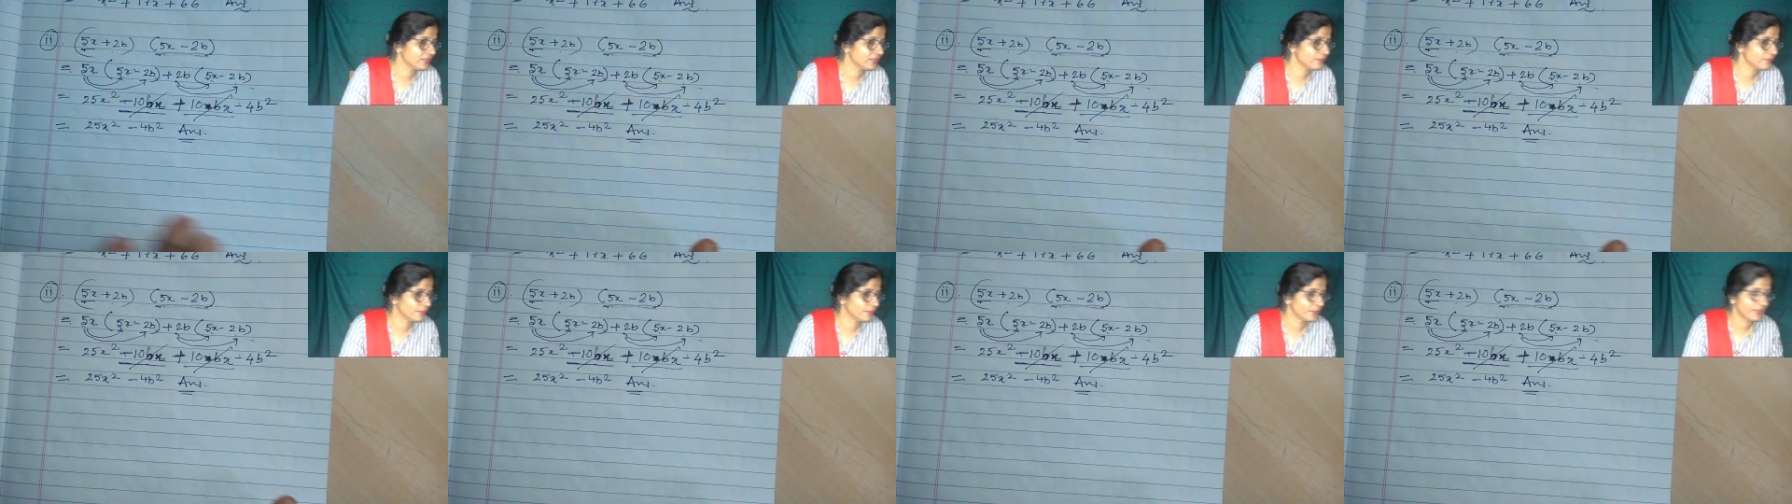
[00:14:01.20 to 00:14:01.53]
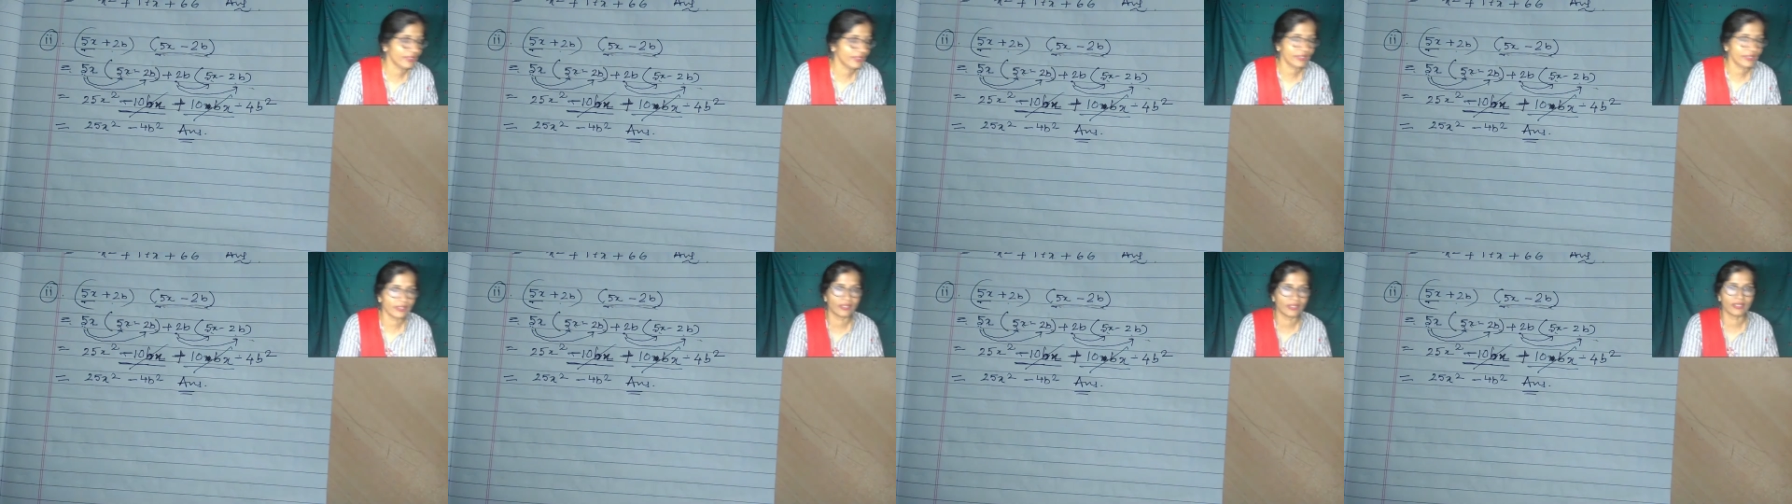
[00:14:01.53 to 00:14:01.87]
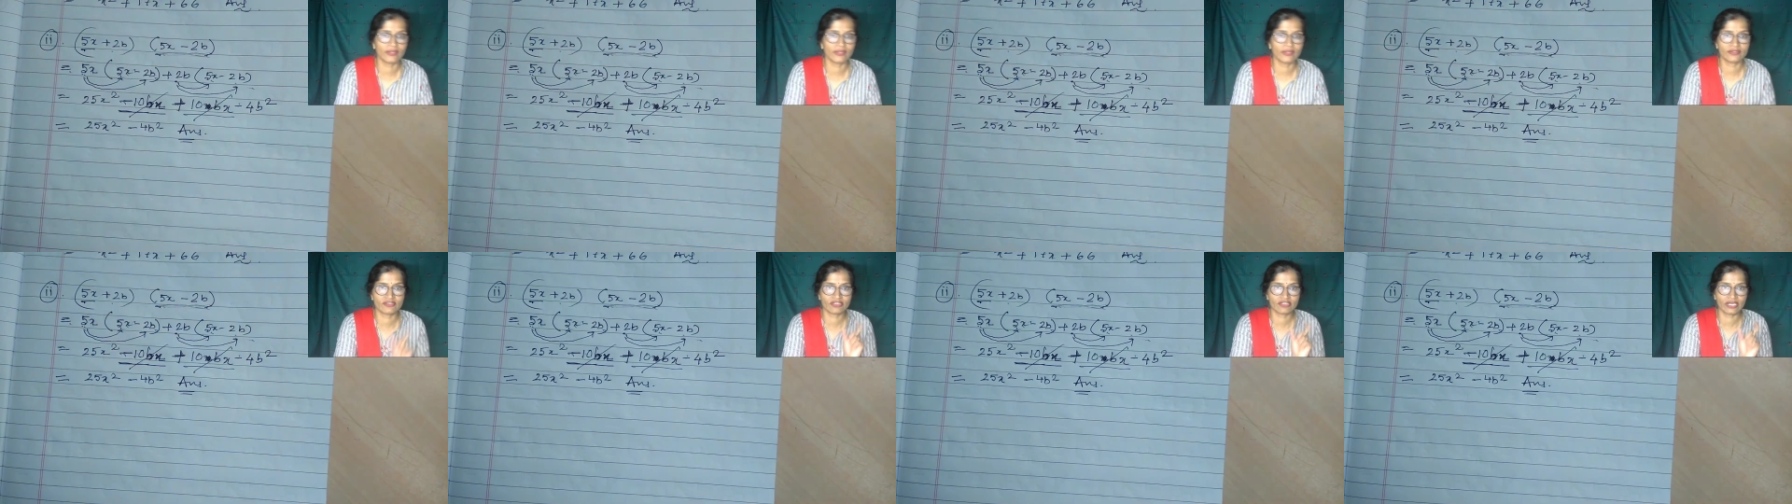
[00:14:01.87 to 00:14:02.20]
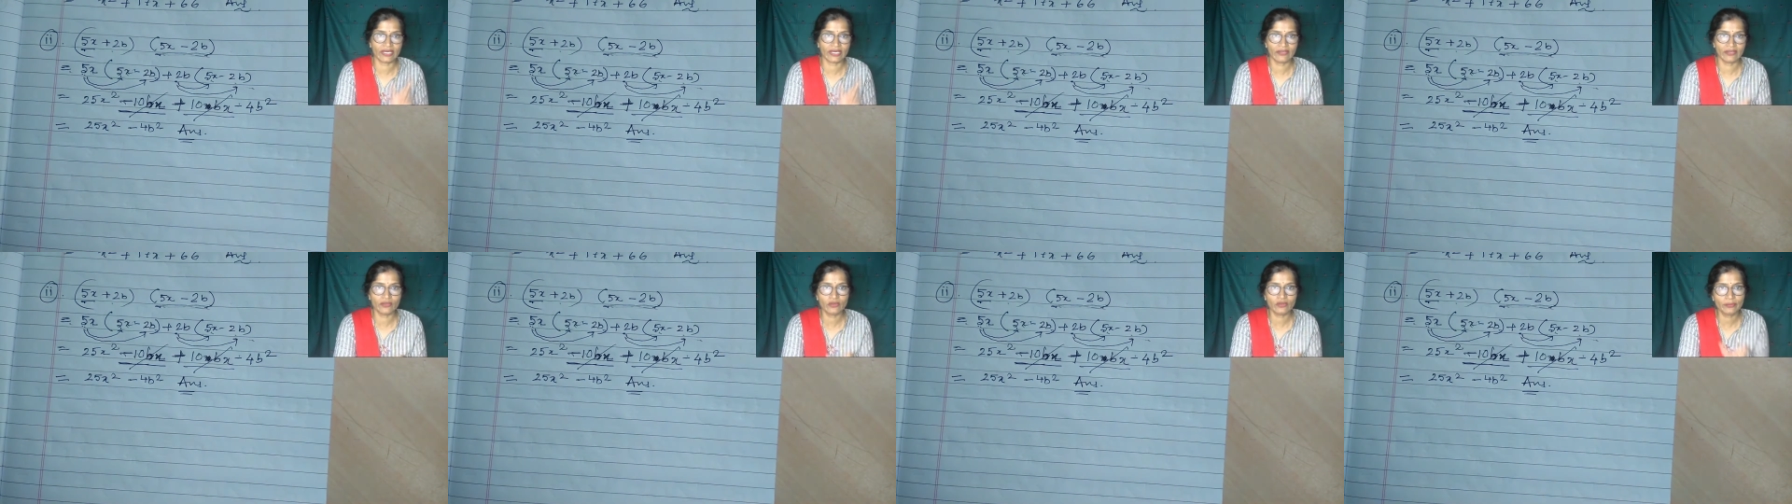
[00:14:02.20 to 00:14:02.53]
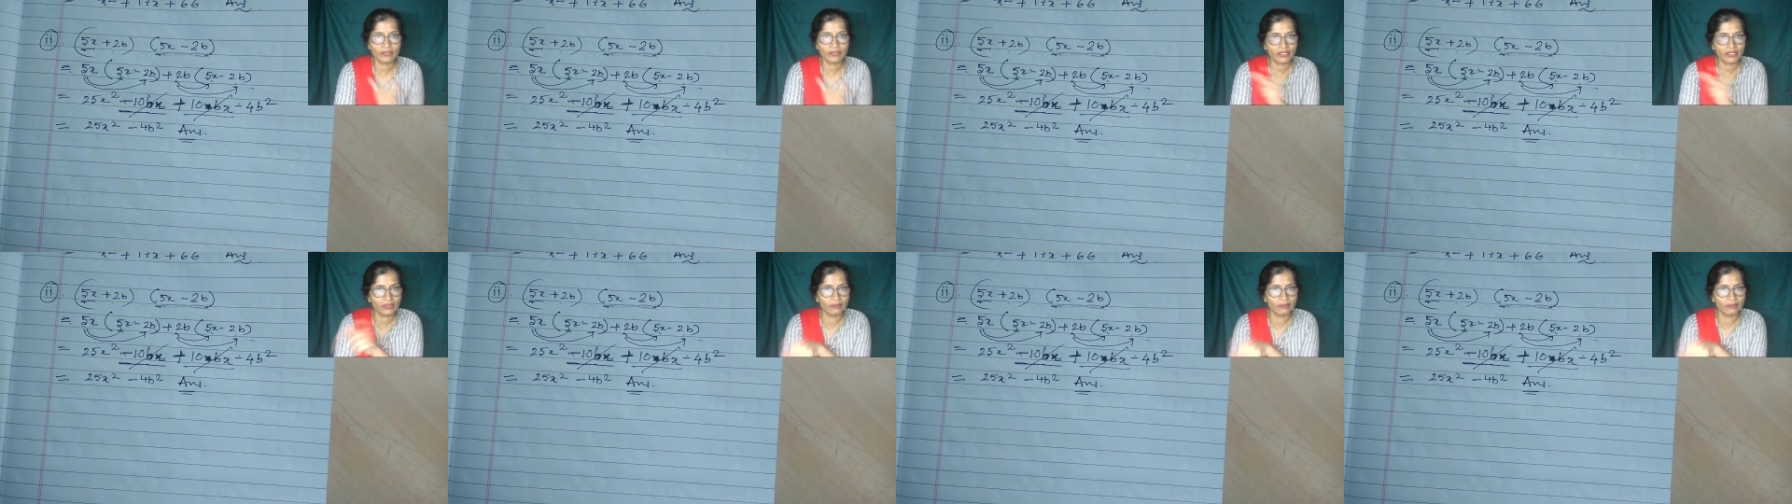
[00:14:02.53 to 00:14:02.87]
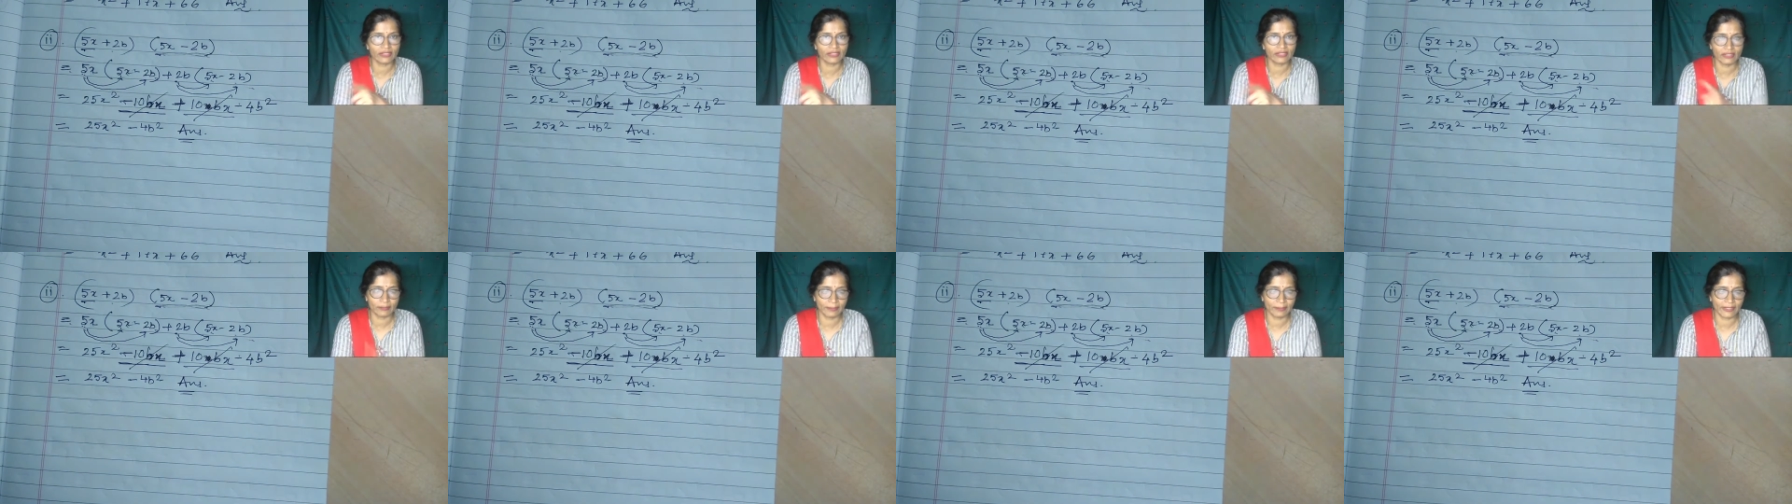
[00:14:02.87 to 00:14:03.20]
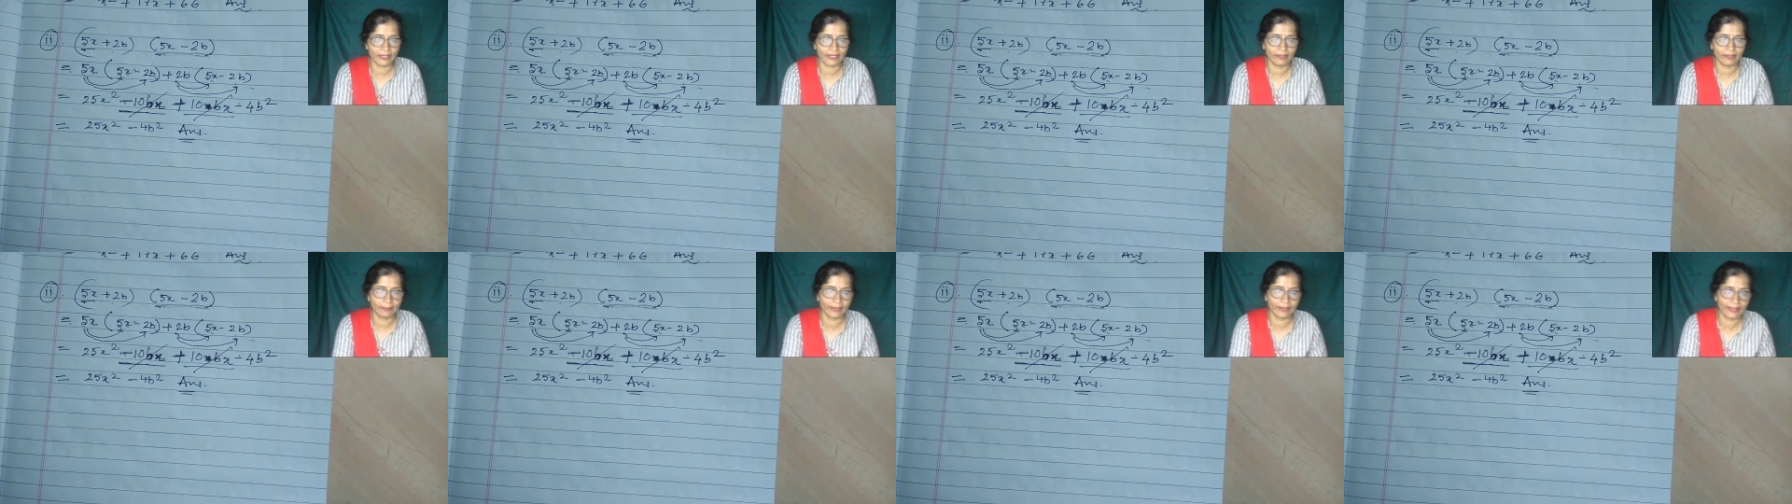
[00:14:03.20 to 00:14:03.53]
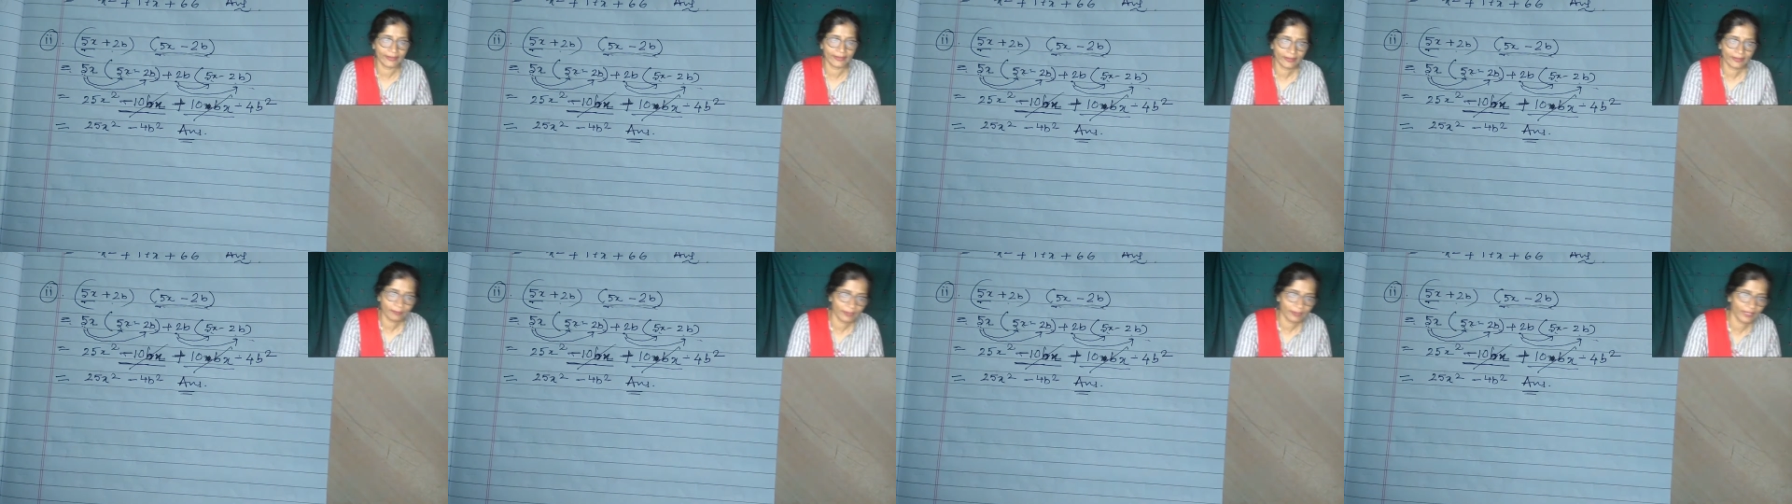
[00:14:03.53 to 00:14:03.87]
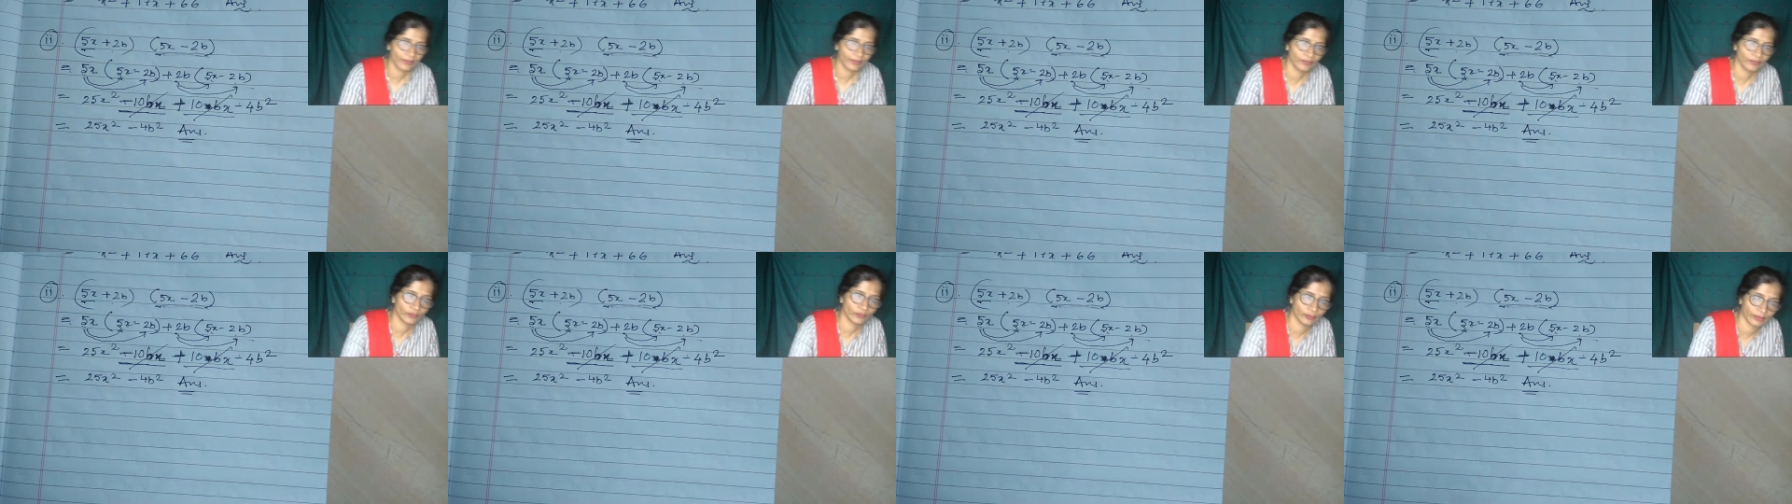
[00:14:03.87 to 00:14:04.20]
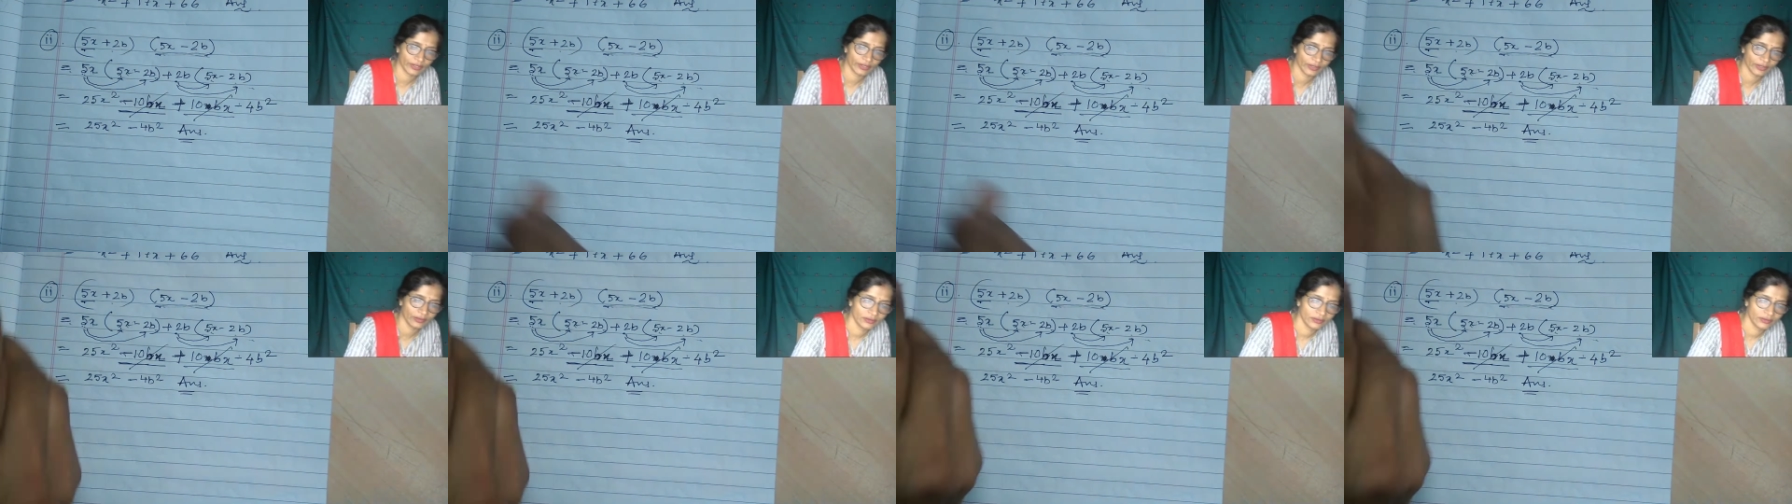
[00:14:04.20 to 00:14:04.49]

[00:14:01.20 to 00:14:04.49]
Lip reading: doing a trinomial multiplied by a binomial.